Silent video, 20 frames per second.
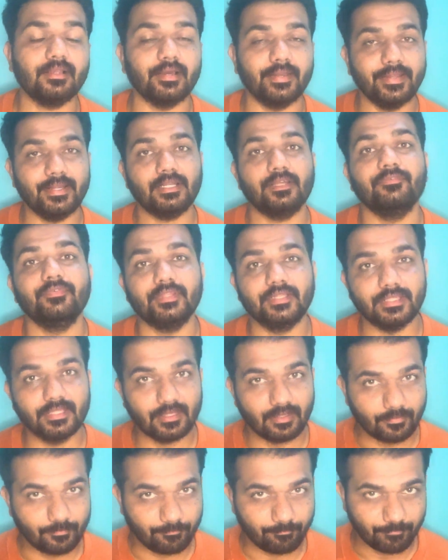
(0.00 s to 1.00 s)
connect with
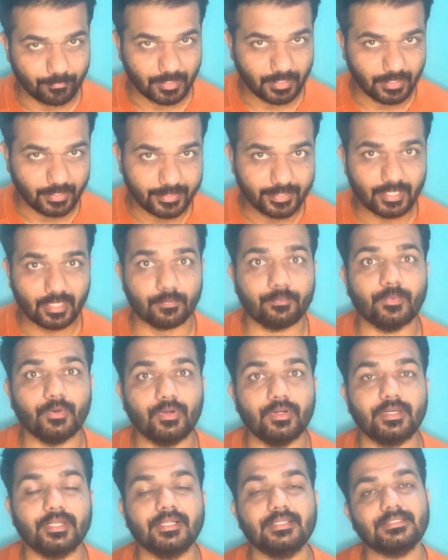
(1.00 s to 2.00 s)
their career
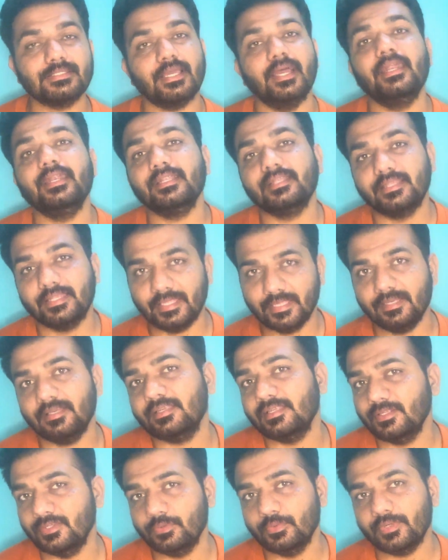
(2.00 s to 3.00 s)
portals, and then
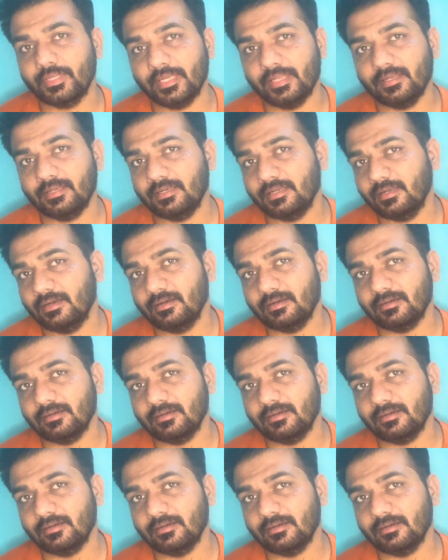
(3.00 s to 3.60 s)
you can